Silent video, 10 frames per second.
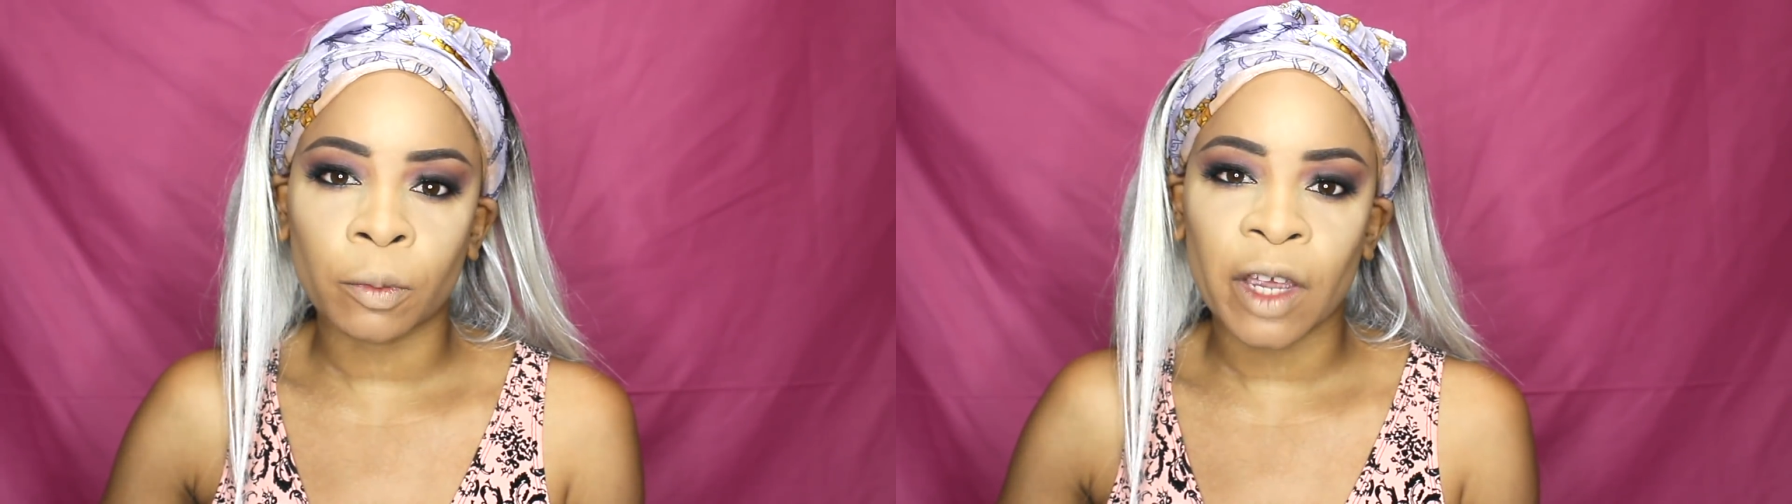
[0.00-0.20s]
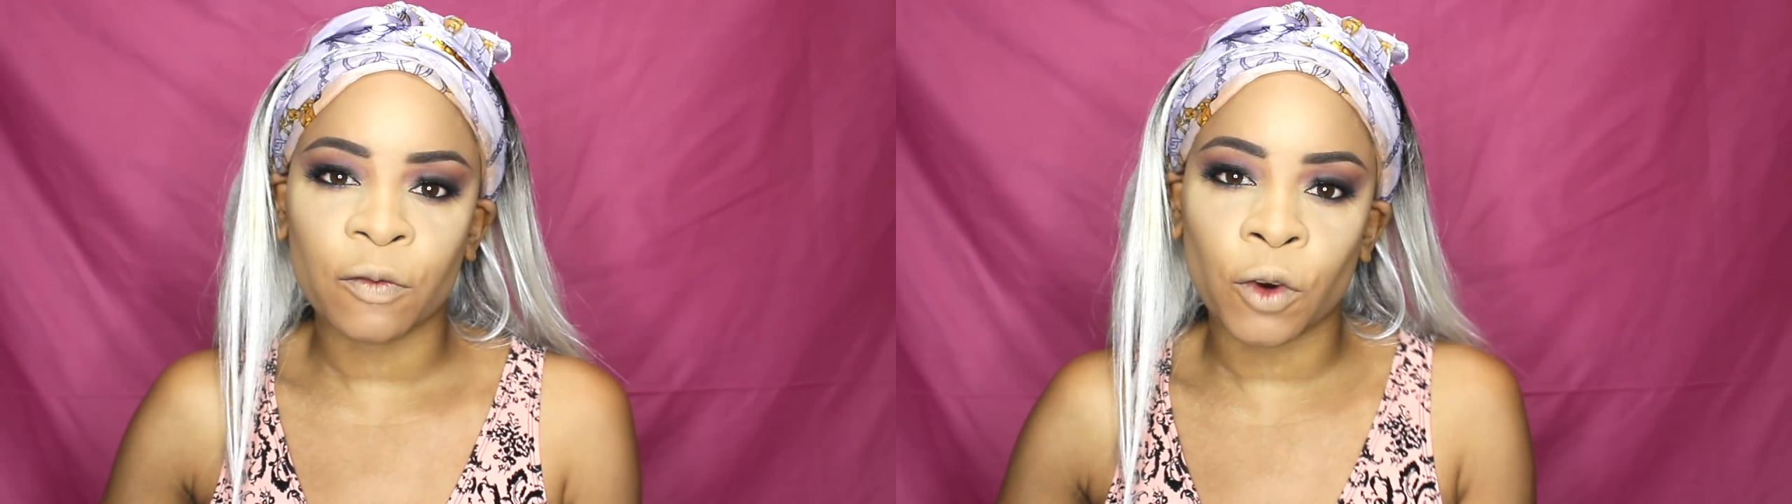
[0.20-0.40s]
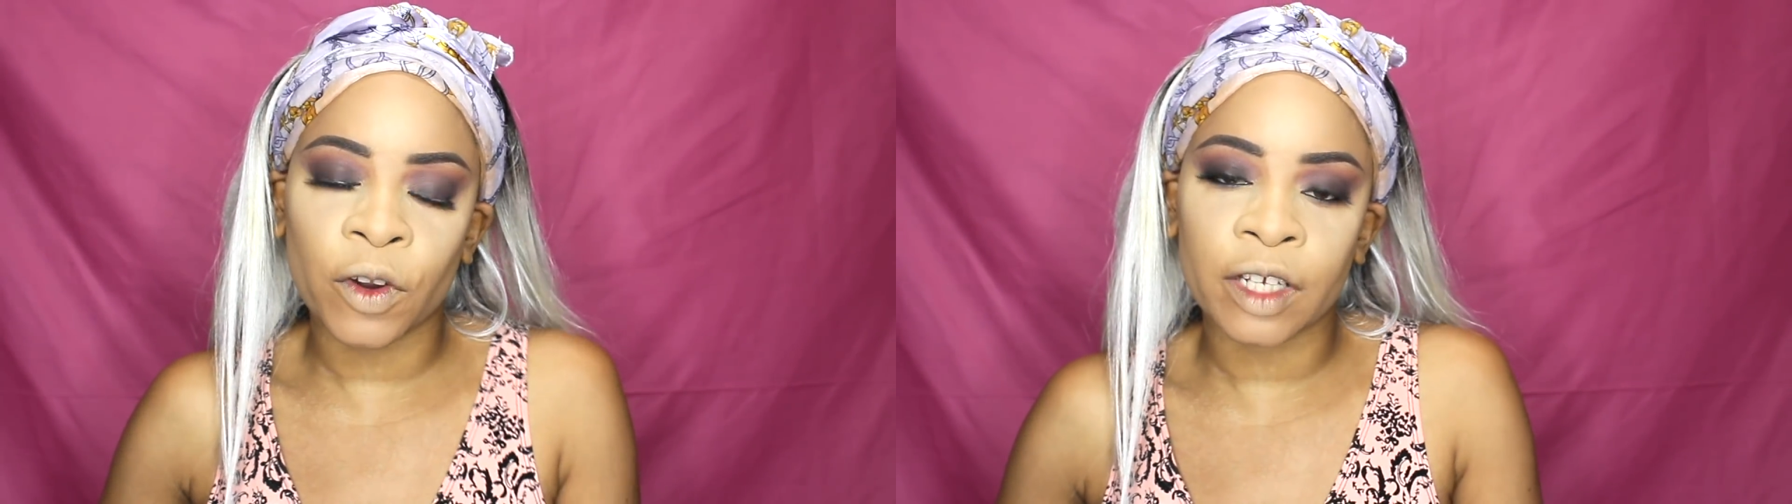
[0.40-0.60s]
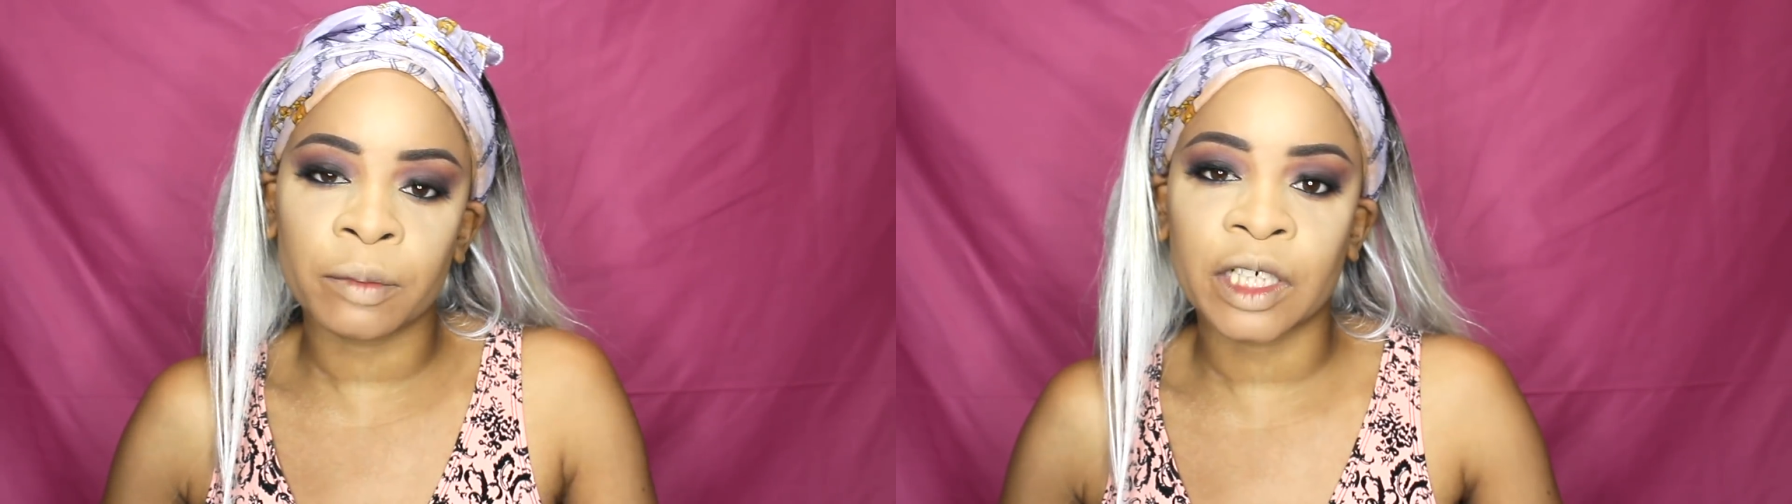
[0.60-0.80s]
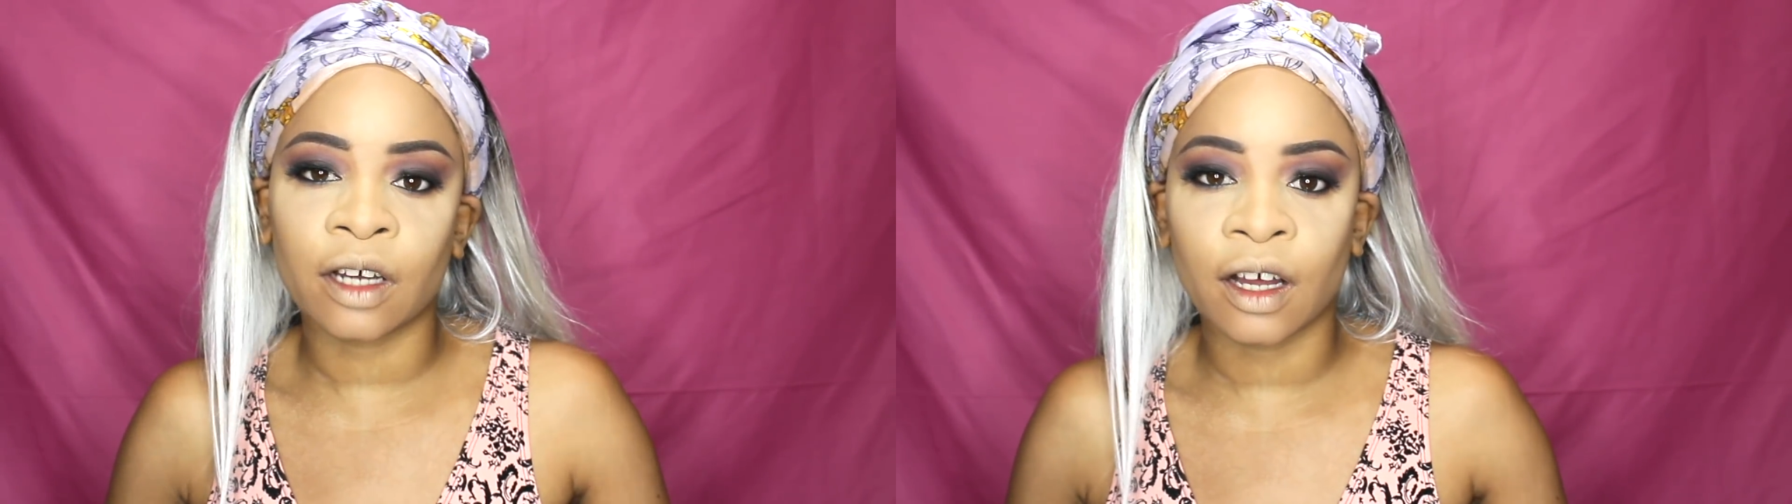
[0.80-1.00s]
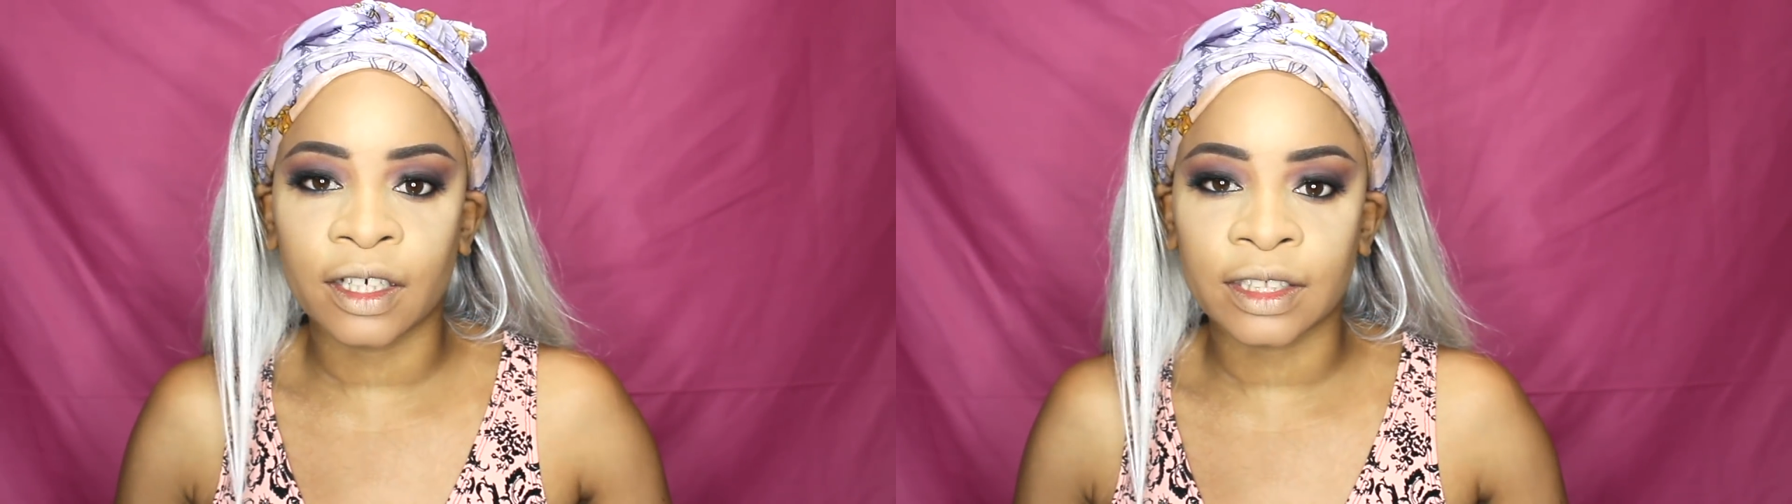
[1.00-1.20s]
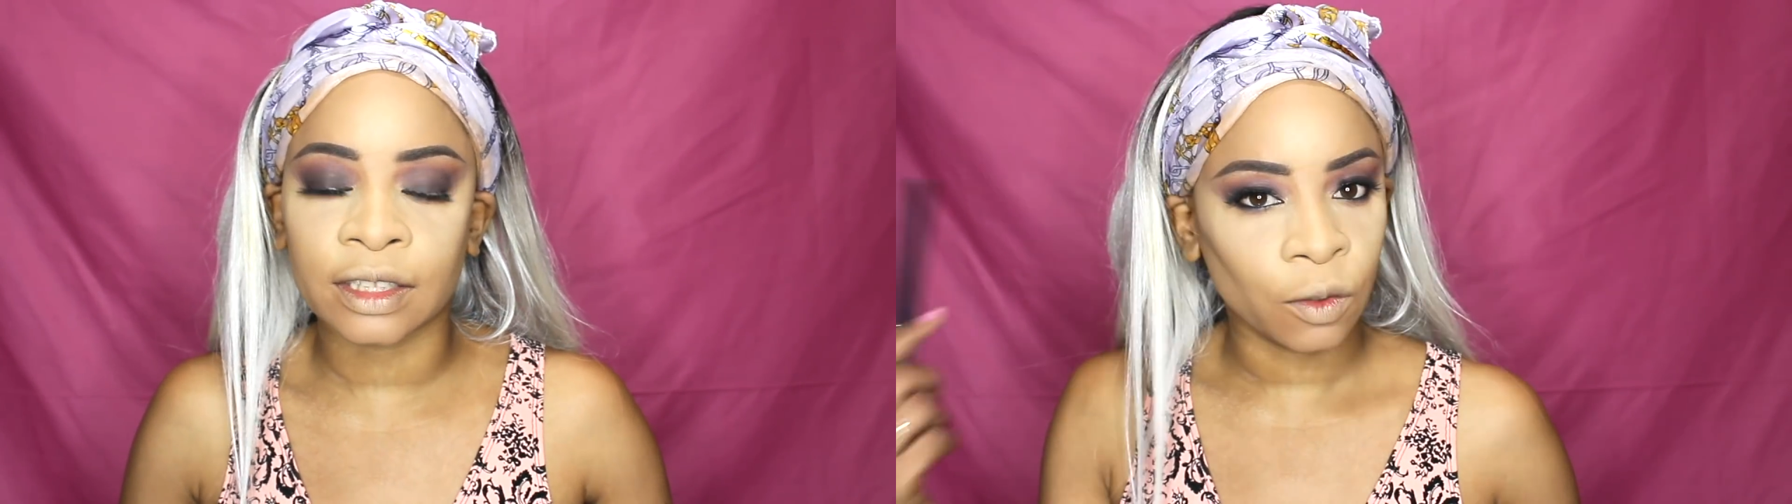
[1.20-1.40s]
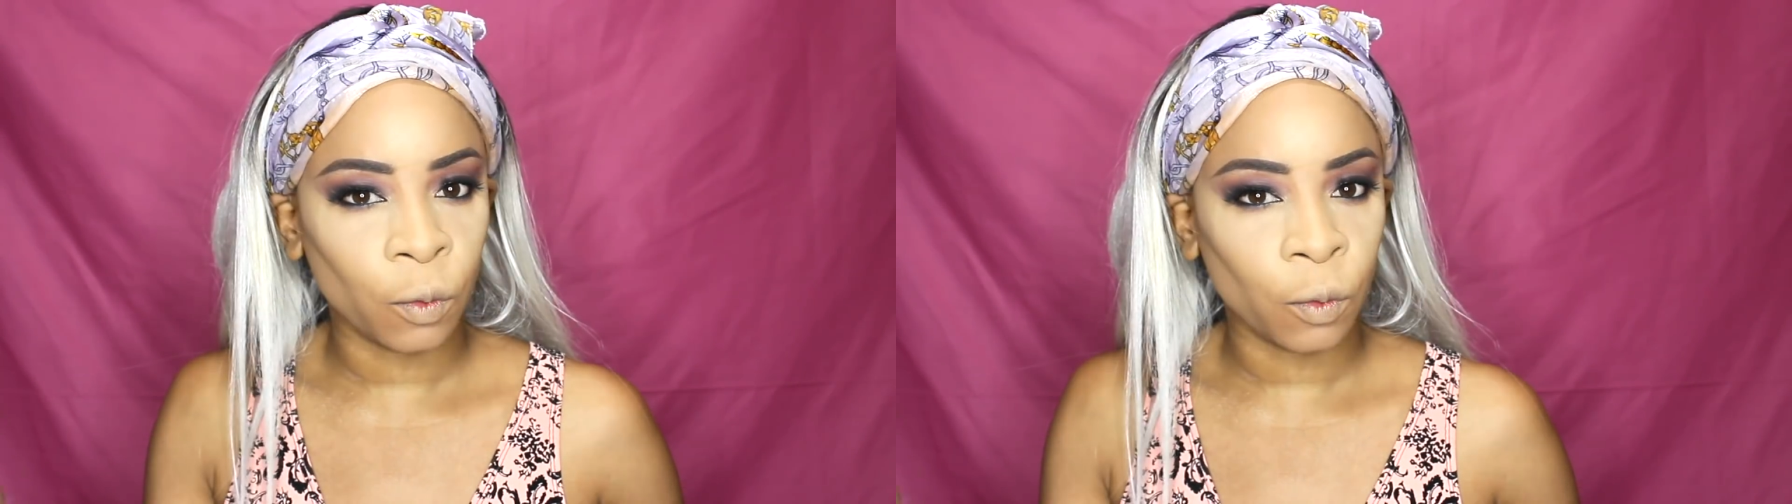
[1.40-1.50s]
my forehead because the